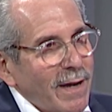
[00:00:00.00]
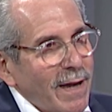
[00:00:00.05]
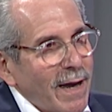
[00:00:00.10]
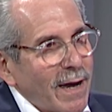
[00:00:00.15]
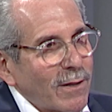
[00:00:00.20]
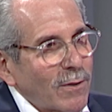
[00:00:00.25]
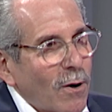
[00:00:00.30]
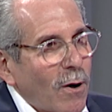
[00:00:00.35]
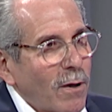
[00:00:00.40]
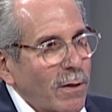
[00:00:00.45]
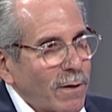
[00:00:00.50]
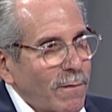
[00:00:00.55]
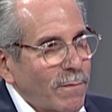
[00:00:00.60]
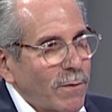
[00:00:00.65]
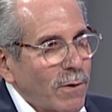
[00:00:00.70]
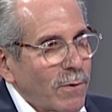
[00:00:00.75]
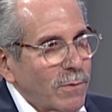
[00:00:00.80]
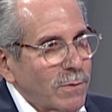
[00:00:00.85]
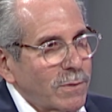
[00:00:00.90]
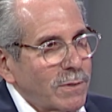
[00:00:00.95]
and all of
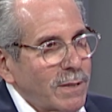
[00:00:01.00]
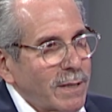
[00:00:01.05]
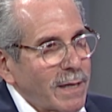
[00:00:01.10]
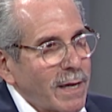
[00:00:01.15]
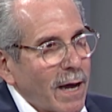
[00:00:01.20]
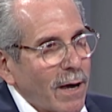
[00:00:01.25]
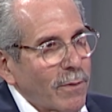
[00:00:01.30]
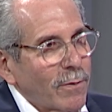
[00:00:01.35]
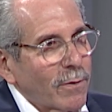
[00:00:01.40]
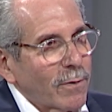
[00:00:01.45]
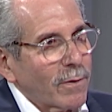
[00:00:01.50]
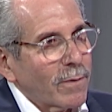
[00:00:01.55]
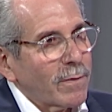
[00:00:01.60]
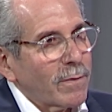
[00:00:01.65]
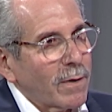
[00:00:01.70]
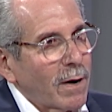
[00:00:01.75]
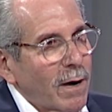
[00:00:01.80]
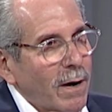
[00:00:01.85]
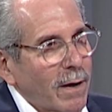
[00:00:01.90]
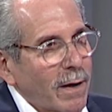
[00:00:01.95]
those together
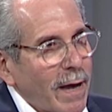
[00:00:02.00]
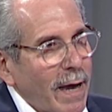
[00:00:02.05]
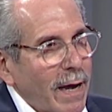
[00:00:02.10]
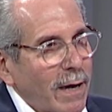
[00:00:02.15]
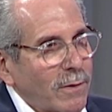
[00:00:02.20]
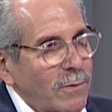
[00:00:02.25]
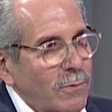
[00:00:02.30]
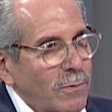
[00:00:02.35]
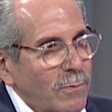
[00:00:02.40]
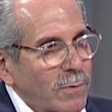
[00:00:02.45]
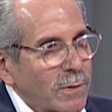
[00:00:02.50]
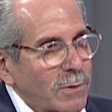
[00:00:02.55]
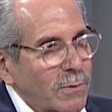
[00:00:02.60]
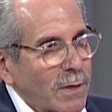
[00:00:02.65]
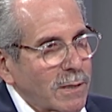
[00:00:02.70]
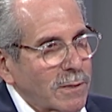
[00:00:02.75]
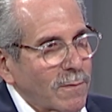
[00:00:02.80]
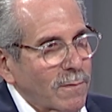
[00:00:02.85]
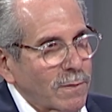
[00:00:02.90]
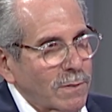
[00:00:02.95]
uh, add to a
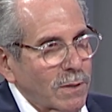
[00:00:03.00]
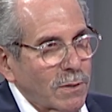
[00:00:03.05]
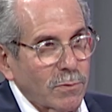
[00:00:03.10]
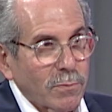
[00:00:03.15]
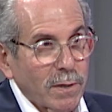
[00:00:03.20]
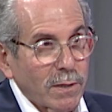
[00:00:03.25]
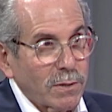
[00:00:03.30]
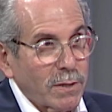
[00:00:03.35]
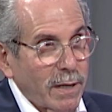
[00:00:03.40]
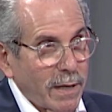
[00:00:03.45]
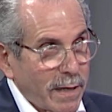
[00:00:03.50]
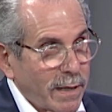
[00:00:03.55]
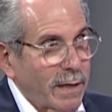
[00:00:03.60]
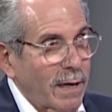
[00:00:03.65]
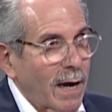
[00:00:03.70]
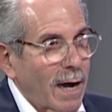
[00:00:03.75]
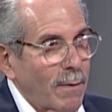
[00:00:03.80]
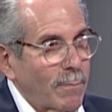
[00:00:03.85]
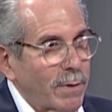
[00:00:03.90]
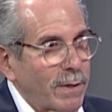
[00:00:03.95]
stressful situation in
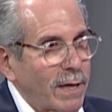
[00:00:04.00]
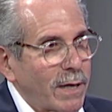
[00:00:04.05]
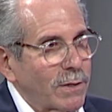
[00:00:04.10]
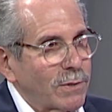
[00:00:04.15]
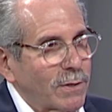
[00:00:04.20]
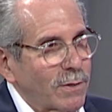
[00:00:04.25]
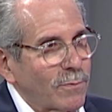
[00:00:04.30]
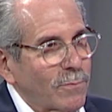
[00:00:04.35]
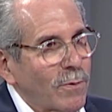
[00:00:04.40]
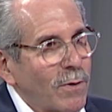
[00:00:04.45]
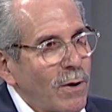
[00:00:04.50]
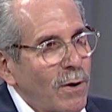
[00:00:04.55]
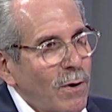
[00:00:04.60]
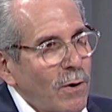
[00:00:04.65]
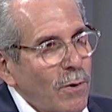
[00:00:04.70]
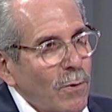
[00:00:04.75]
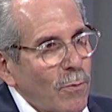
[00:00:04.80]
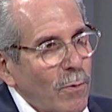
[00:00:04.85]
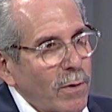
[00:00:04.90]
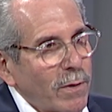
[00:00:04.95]
combination
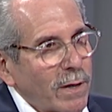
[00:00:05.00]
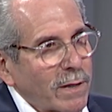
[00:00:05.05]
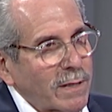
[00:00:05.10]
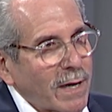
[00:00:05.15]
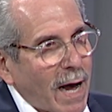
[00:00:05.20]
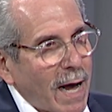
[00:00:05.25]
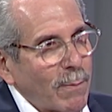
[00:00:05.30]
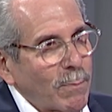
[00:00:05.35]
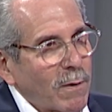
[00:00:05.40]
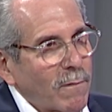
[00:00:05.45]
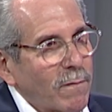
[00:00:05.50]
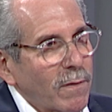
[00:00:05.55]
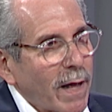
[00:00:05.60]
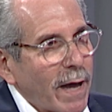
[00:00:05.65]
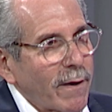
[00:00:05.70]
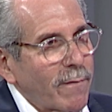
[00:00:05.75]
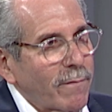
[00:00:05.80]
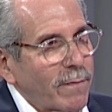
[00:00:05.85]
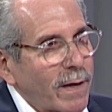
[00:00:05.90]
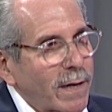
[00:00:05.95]
with a time of
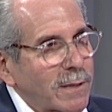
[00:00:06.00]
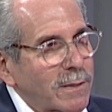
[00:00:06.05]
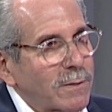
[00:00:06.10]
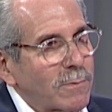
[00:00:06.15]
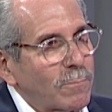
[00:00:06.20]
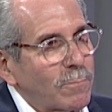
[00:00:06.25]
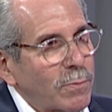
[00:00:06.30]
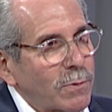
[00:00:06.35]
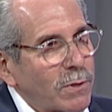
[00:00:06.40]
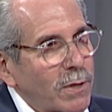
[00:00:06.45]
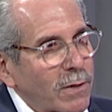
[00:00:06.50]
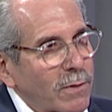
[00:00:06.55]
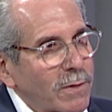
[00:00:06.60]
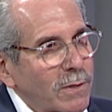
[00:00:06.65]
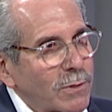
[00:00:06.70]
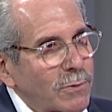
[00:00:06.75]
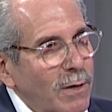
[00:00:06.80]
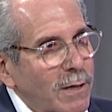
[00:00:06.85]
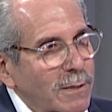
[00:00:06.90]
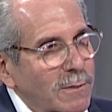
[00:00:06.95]
life that's
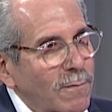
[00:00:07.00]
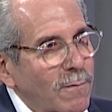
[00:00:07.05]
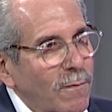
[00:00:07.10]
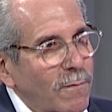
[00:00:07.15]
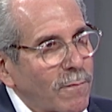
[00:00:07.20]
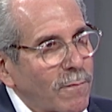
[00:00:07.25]
particularly stressful.